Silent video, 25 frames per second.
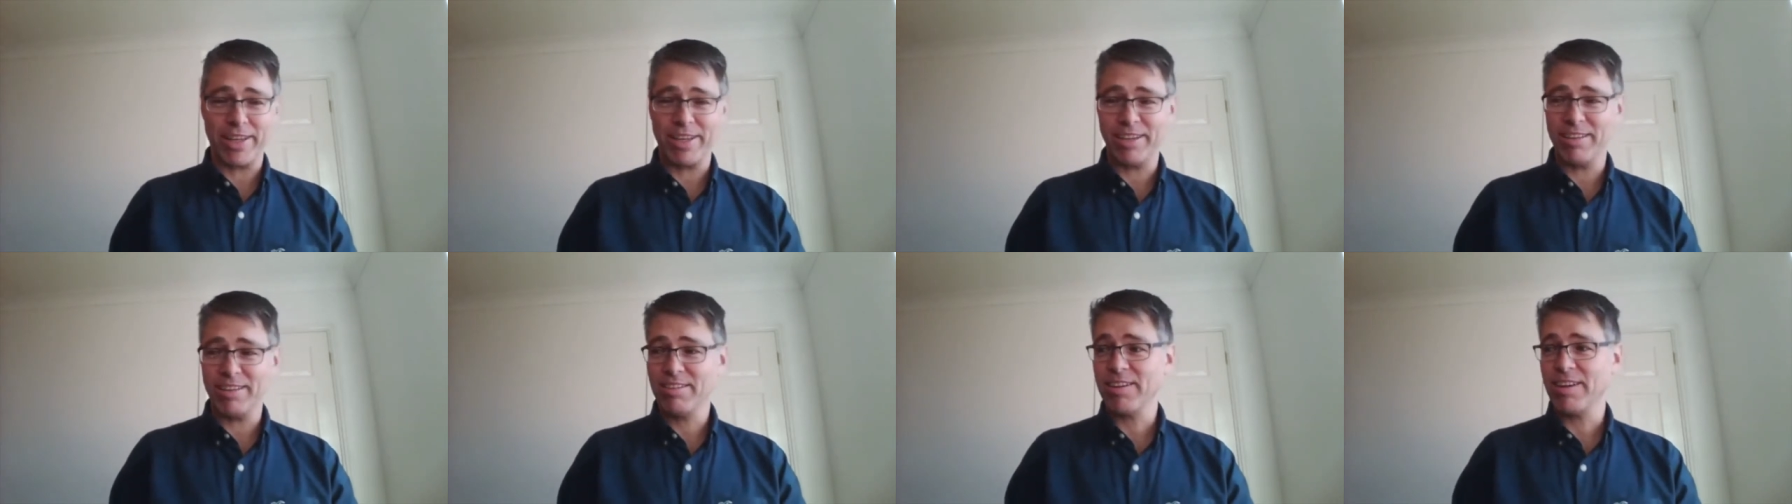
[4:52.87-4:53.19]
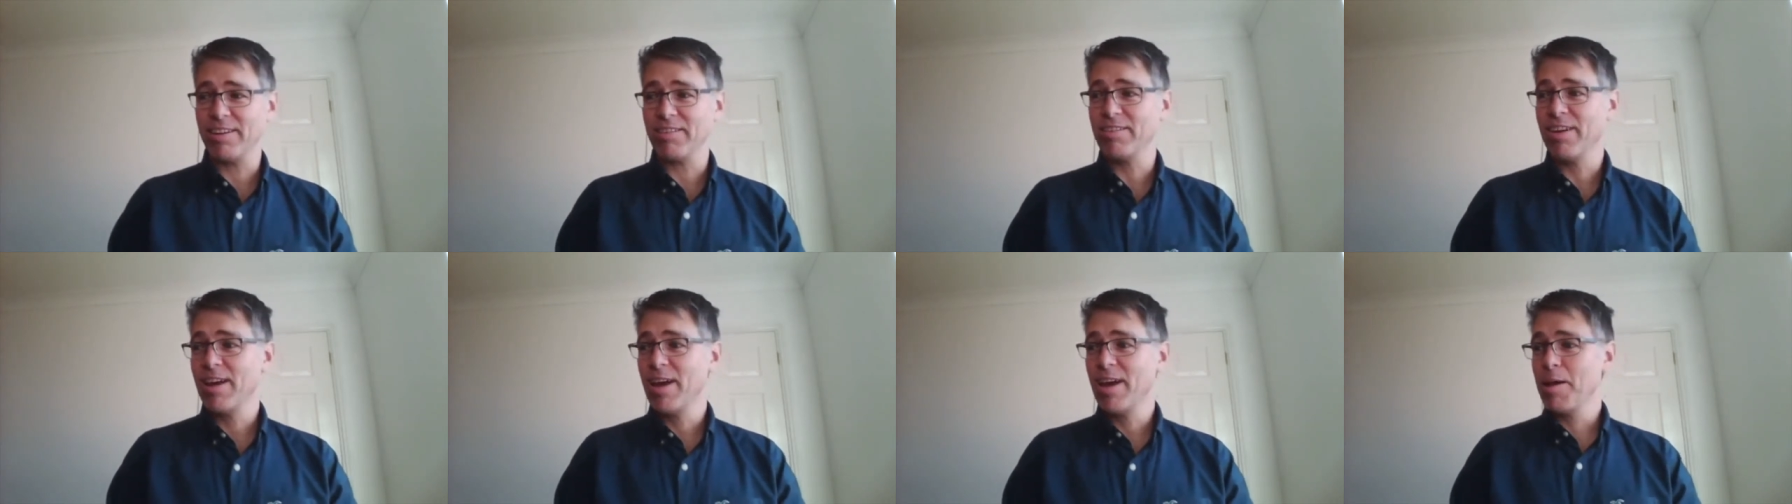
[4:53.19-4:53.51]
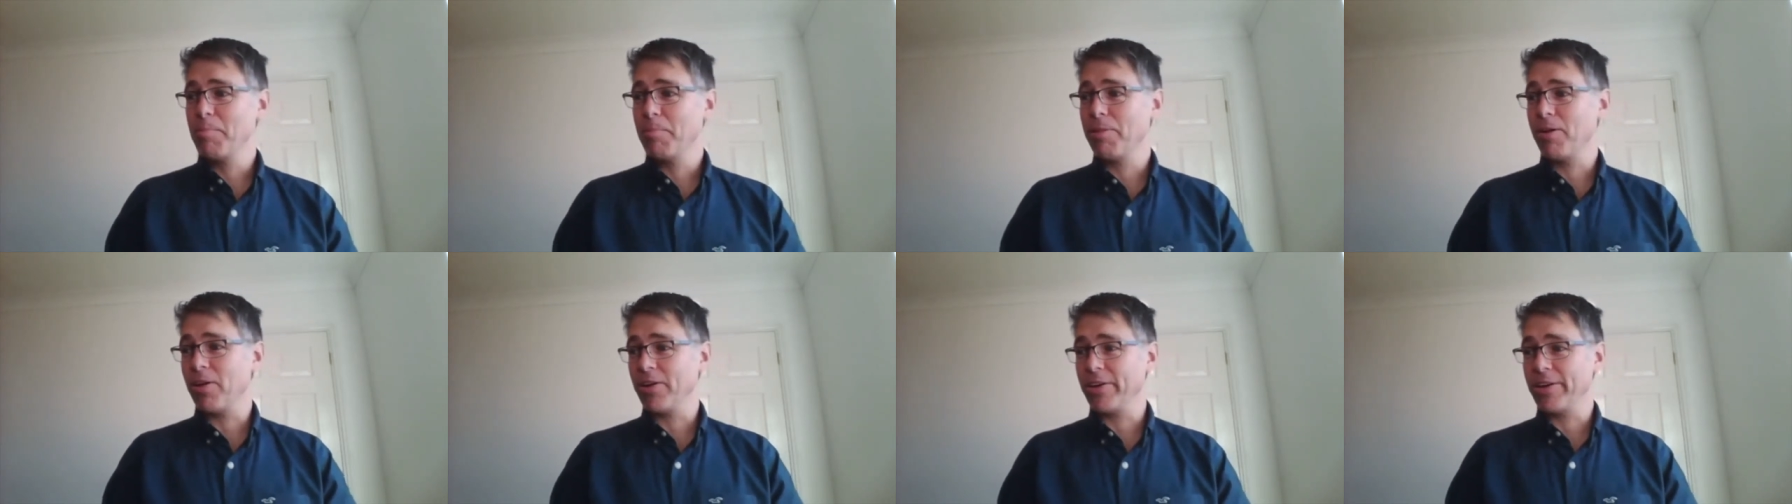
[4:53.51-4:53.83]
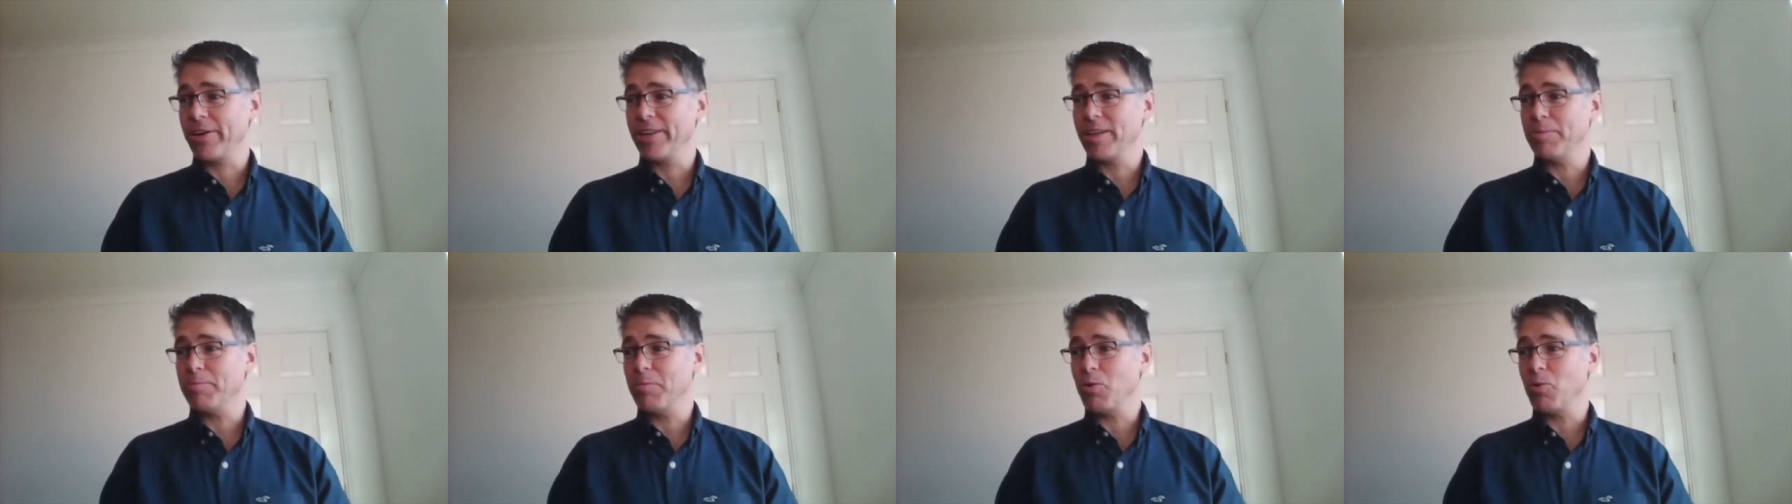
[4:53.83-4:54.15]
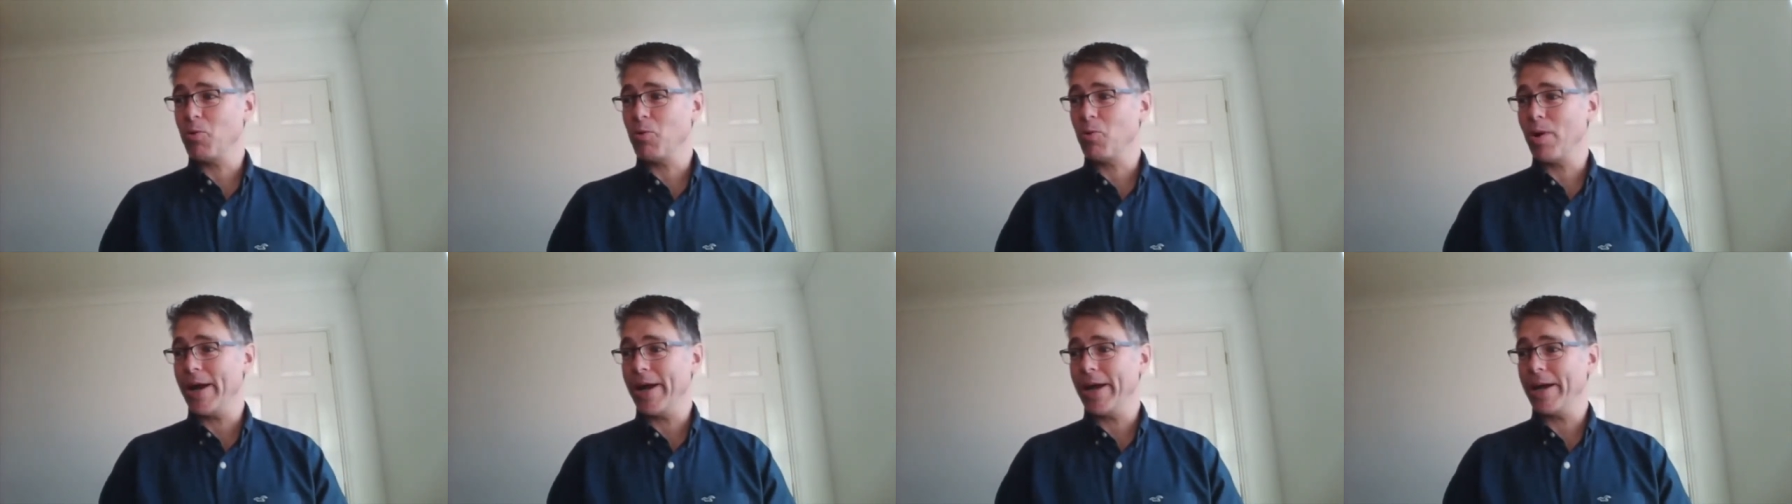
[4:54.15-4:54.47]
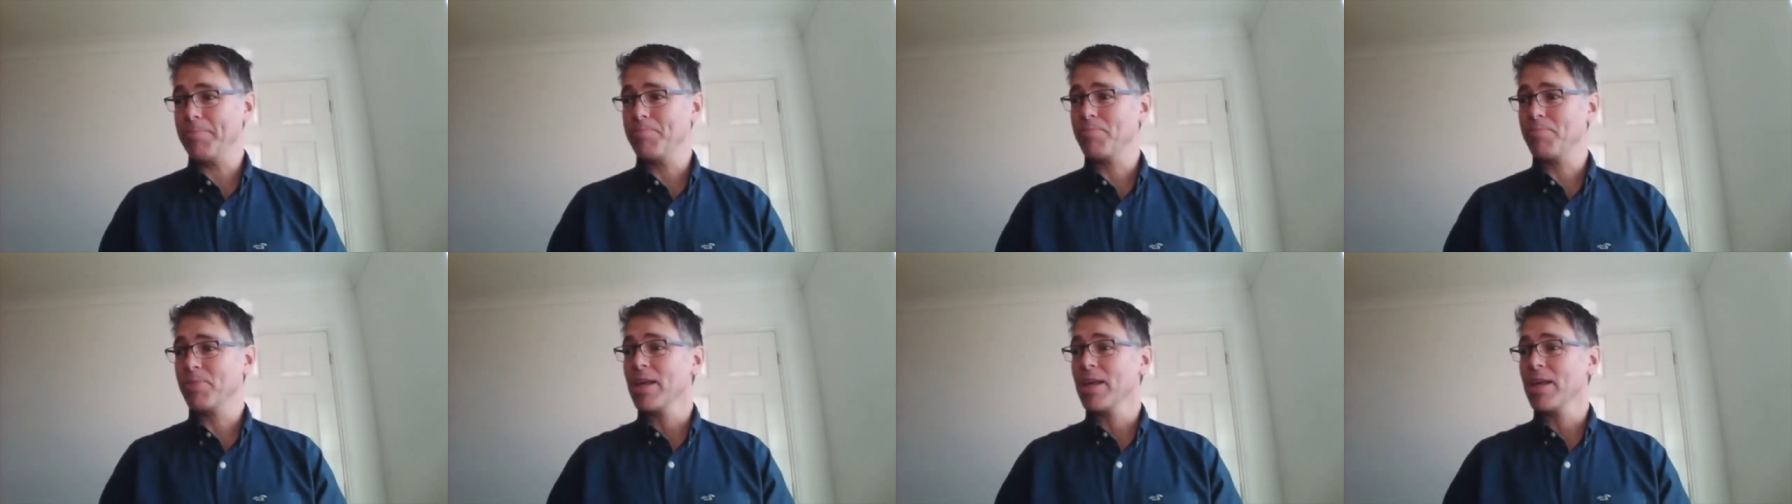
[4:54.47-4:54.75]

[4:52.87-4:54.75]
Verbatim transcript: he says, plugging them away.